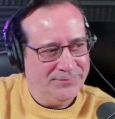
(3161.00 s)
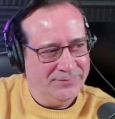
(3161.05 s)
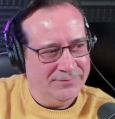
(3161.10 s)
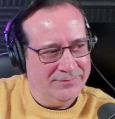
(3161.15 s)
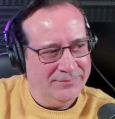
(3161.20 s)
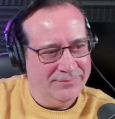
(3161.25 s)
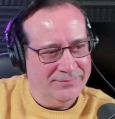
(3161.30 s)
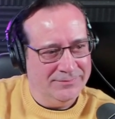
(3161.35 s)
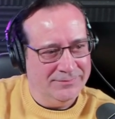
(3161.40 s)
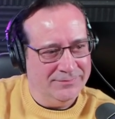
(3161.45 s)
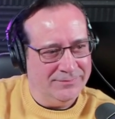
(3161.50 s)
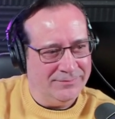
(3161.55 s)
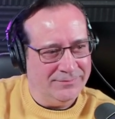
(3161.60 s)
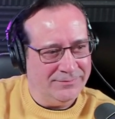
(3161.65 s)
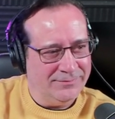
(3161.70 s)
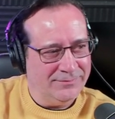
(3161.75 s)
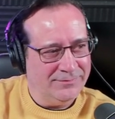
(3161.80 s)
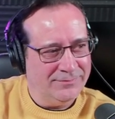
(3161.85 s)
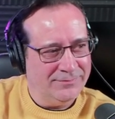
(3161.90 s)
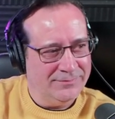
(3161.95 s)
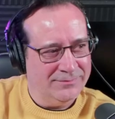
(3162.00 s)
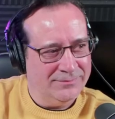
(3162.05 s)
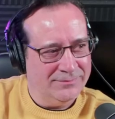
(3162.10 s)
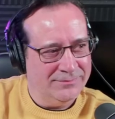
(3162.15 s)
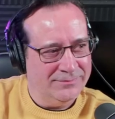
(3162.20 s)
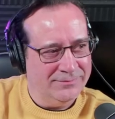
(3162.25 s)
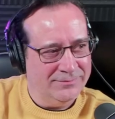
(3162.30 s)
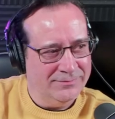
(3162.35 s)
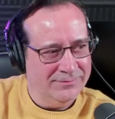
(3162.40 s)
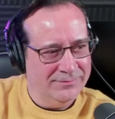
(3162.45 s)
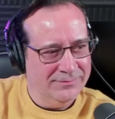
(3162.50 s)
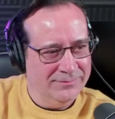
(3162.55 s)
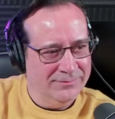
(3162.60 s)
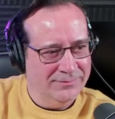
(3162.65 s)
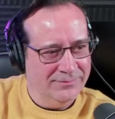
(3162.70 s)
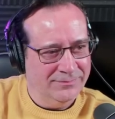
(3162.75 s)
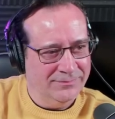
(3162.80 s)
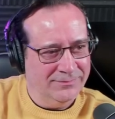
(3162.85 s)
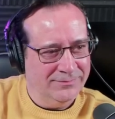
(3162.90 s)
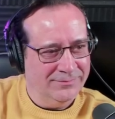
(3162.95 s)

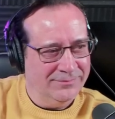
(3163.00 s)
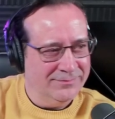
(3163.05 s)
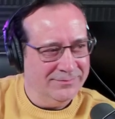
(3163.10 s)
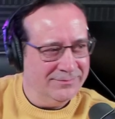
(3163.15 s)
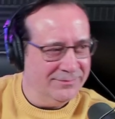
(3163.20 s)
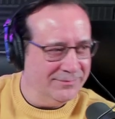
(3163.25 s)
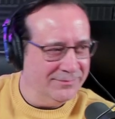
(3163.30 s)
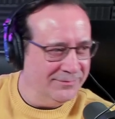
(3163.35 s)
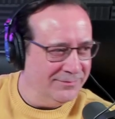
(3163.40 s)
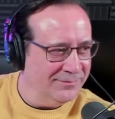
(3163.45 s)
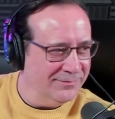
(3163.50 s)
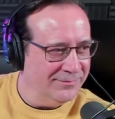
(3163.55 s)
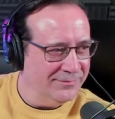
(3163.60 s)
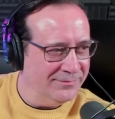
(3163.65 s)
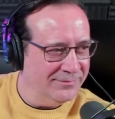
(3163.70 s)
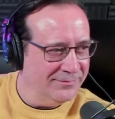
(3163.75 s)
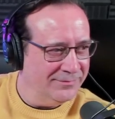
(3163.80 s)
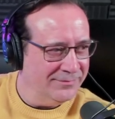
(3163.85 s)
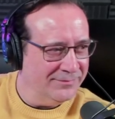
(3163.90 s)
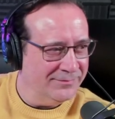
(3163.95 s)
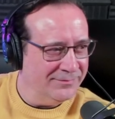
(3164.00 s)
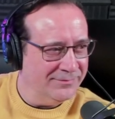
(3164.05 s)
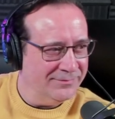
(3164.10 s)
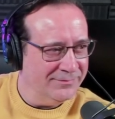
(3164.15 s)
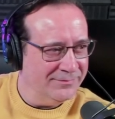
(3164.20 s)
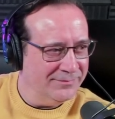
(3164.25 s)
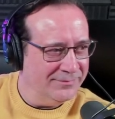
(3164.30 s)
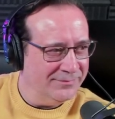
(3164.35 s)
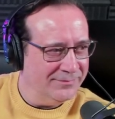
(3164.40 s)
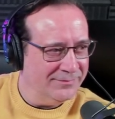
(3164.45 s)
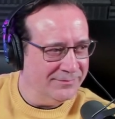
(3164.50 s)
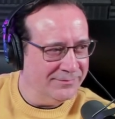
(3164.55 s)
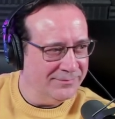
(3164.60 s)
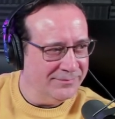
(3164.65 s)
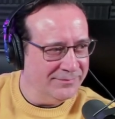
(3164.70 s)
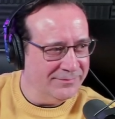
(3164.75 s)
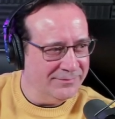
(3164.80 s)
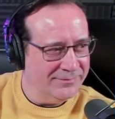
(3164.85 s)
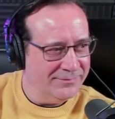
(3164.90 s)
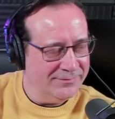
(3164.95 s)

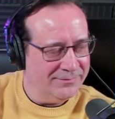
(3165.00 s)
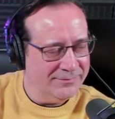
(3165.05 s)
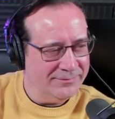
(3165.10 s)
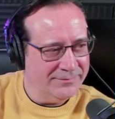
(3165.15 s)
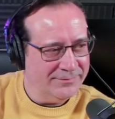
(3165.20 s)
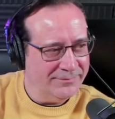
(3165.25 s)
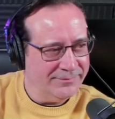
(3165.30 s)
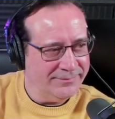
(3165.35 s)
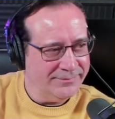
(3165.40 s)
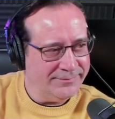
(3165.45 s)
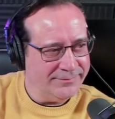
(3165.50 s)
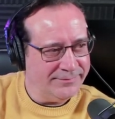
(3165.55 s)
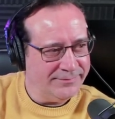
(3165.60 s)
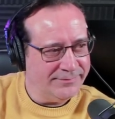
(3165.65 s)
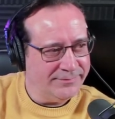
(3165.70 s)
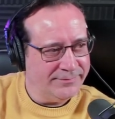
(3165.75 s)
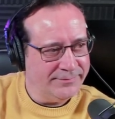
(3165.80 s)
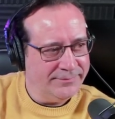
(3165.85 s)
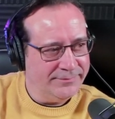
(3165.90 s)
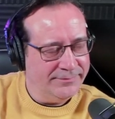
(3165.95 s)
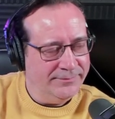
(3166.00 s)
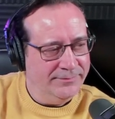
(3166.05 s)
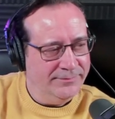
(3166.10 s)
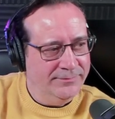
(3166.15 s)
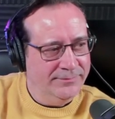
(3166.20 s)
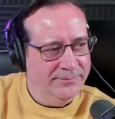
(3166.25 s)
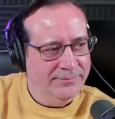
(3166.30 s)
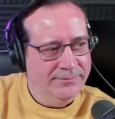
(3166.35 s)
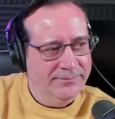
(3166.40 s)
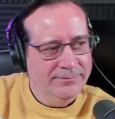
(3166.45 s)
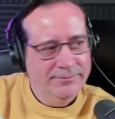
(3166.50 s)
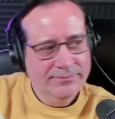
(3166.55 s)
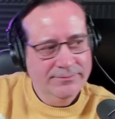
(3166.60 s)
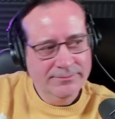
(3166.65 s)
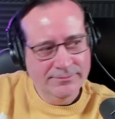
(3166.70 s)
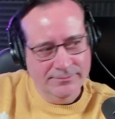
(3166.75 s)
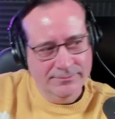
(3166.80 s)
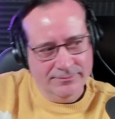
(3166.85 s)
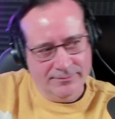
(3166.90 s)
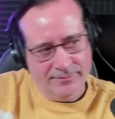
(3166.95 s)

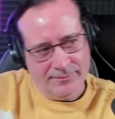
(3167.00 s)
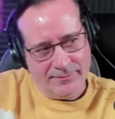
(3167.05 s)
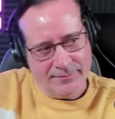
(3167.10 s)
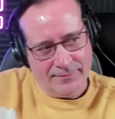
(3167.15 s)
No words are spoken by the person on screen.